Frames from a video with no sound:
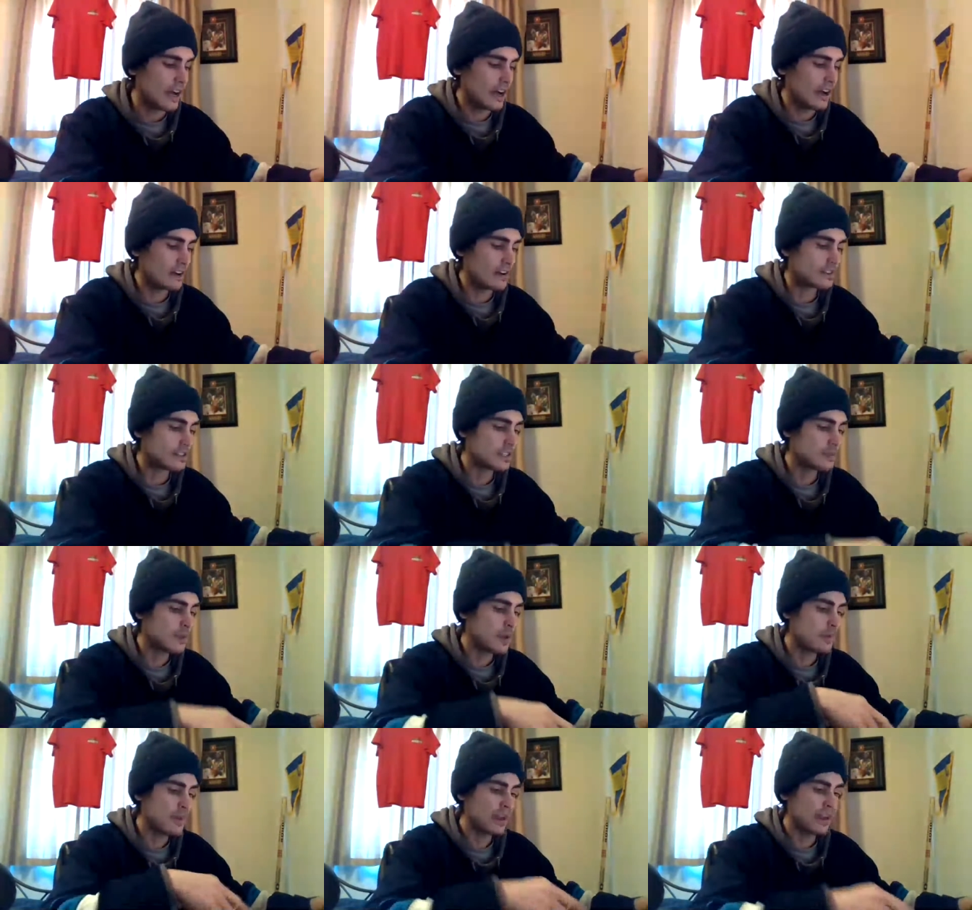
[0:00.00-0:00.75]
This is going to
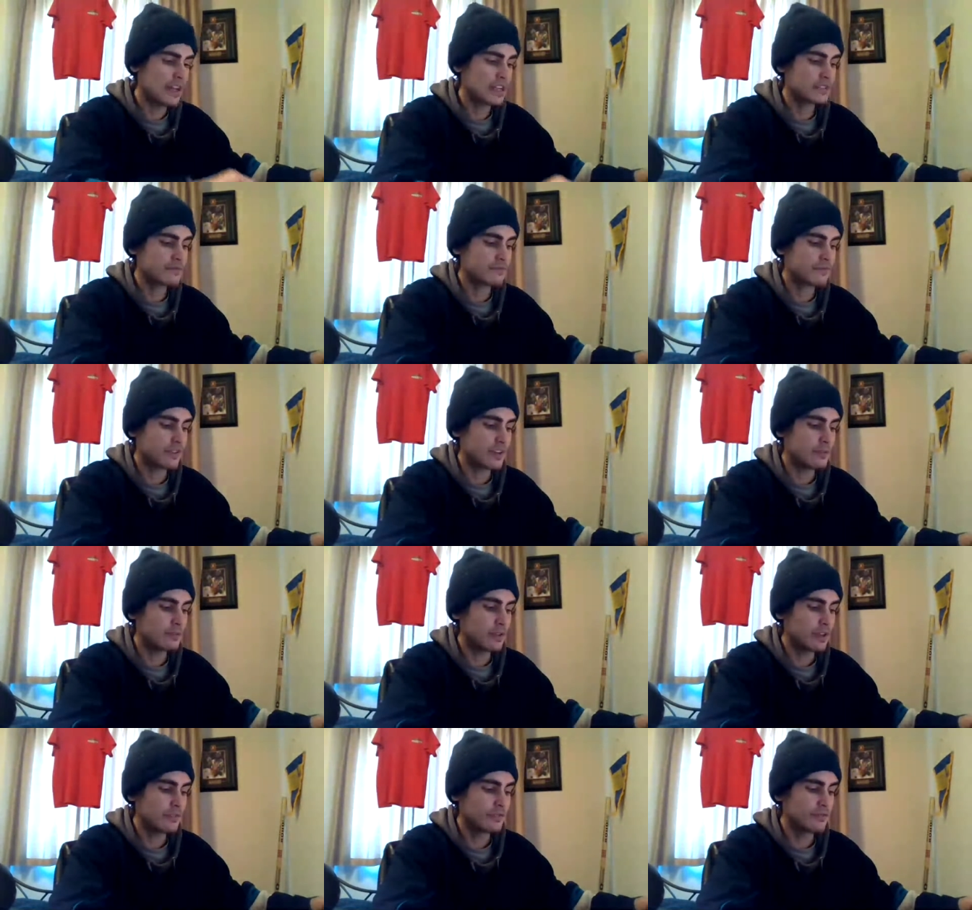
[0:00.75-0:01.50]
be my last free
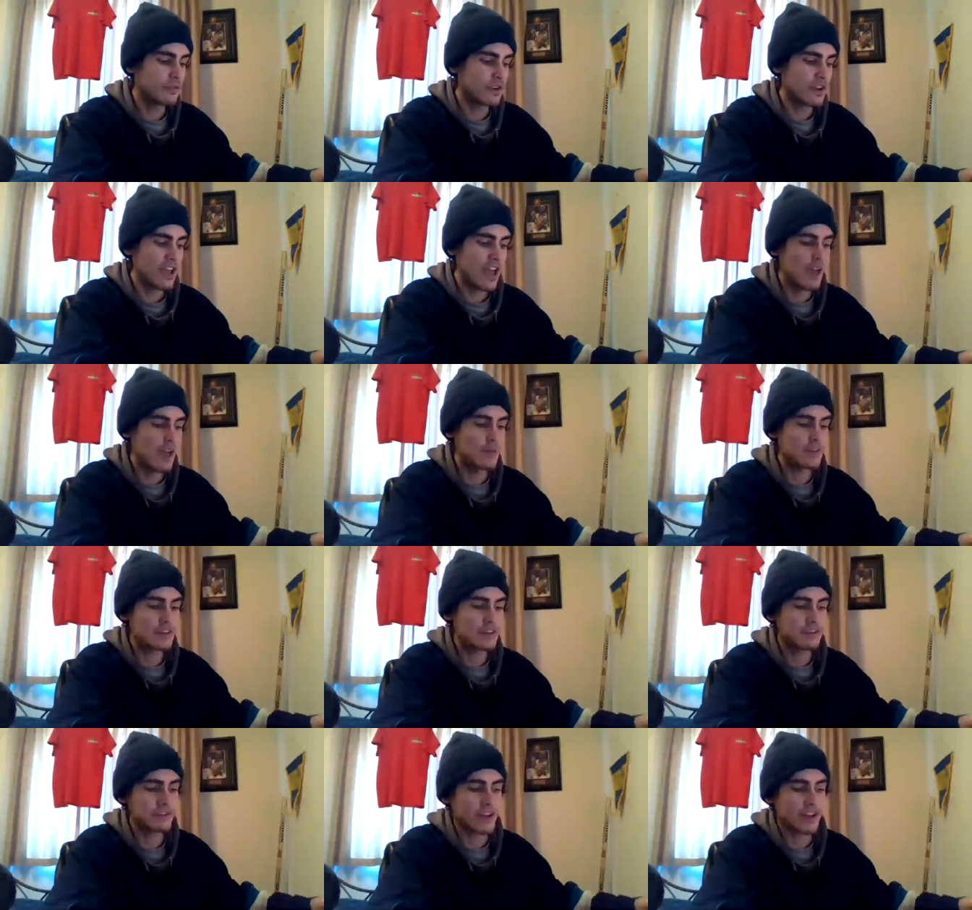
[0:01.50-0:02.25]
play for you.
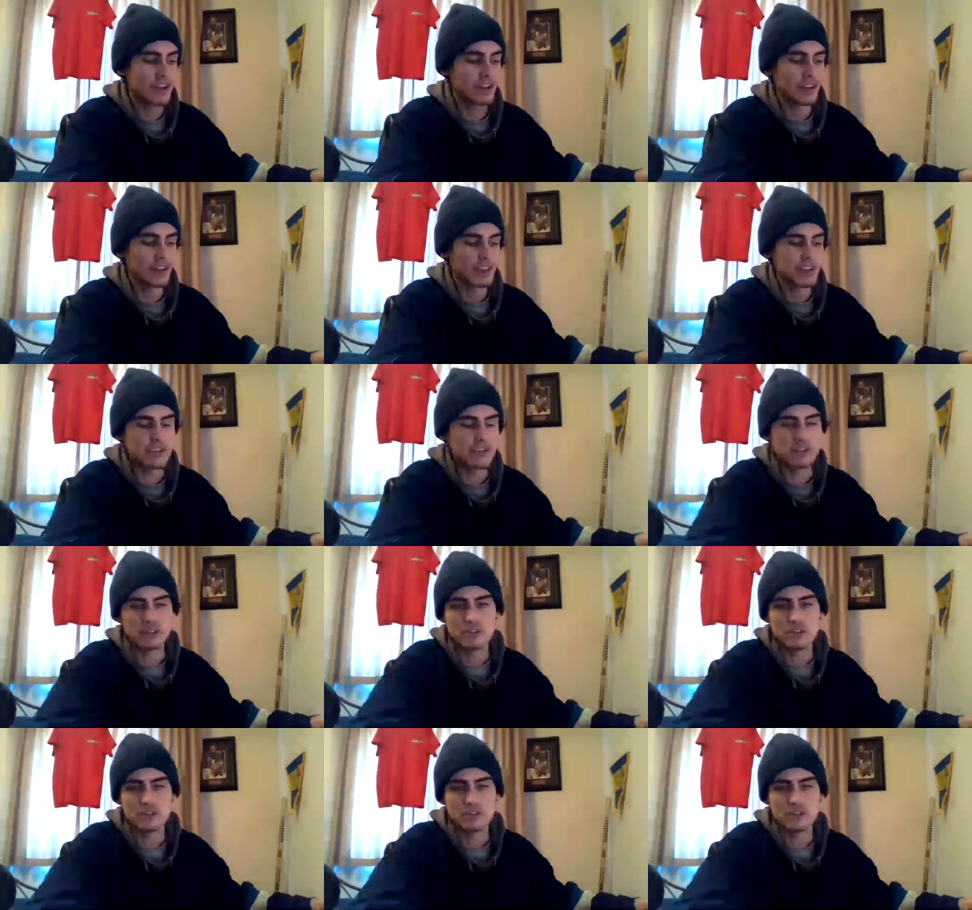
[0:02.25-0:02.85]
Edmonton regulation,